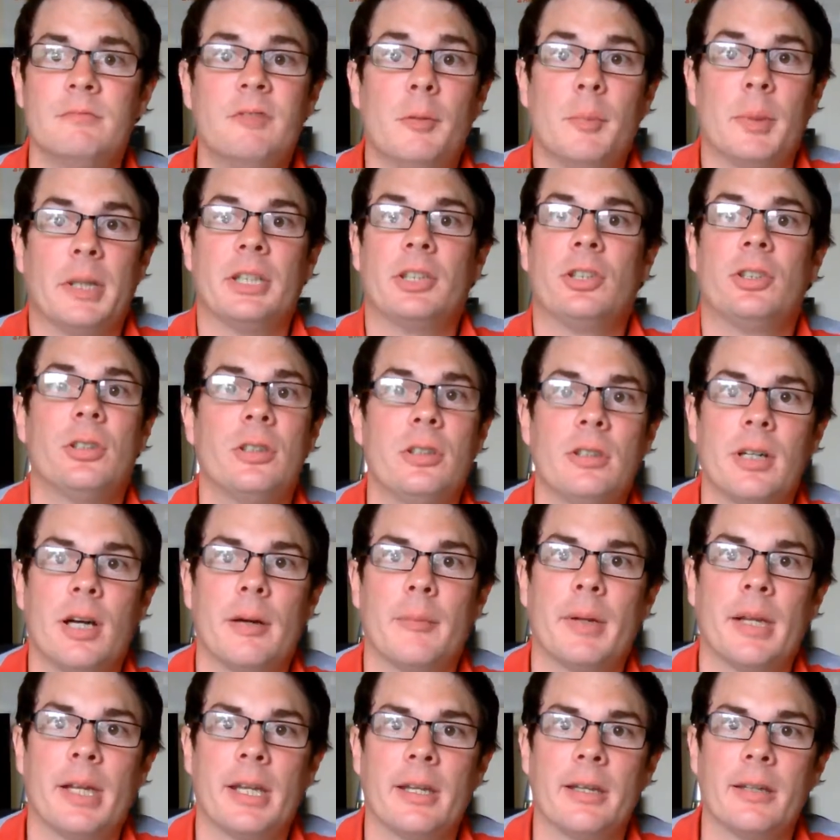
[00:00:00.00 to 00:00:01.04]
rubbish.
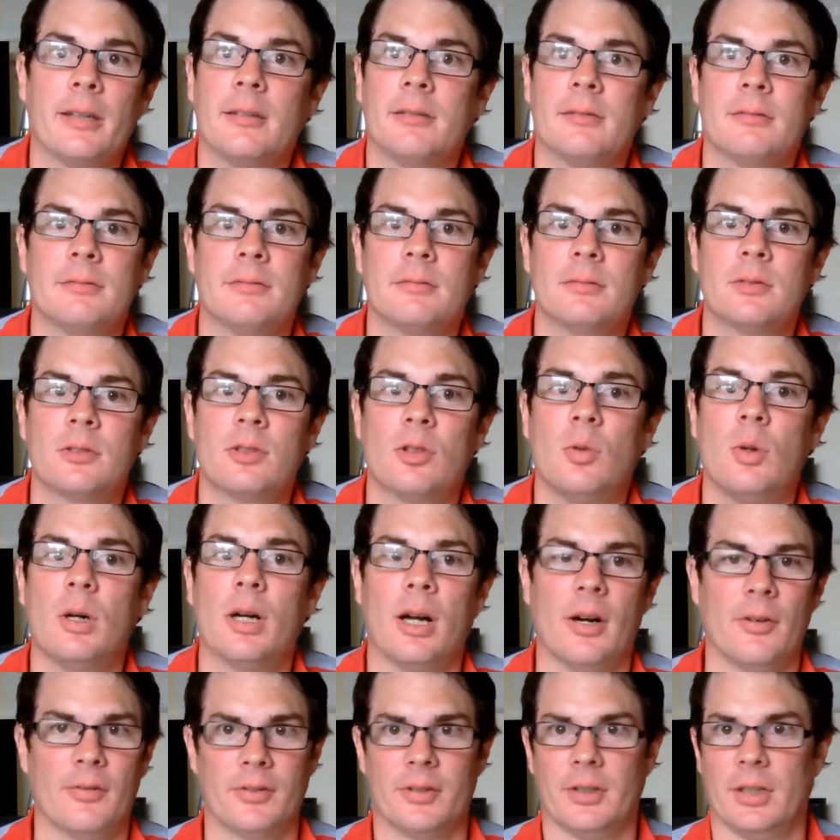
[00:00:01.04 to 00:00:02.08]

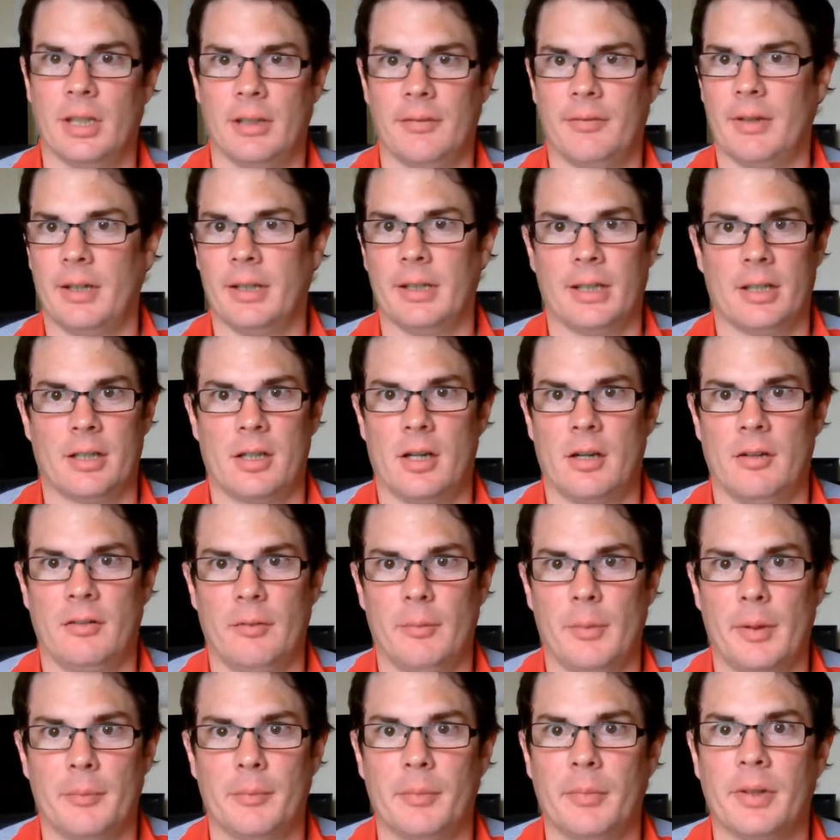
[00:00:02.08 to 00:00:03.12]
Quite often I find I
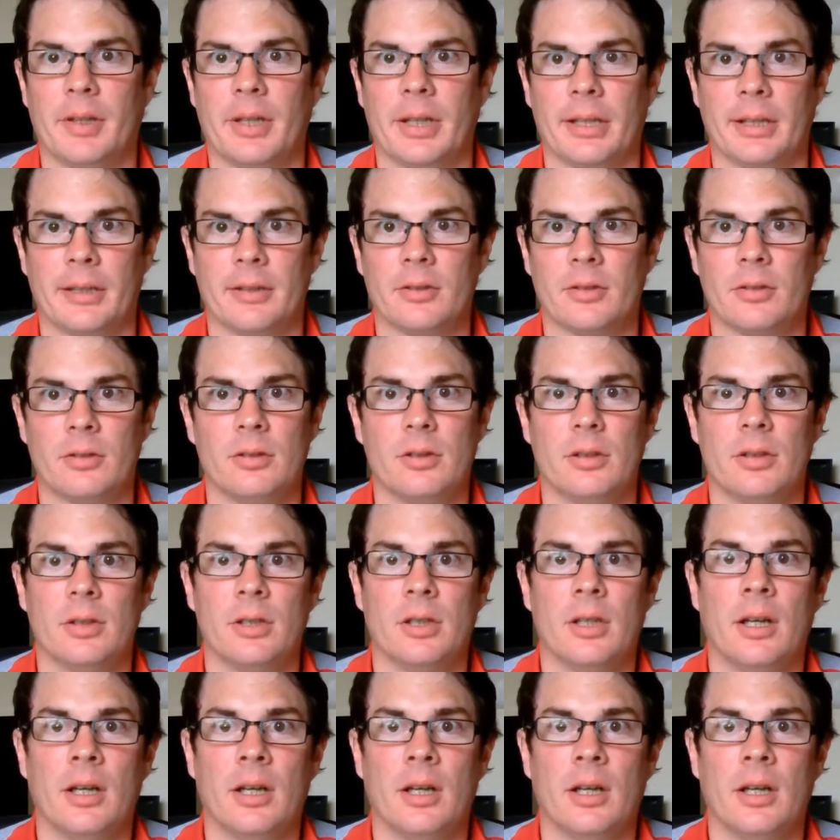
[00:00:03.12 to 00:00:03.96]
can't remember things,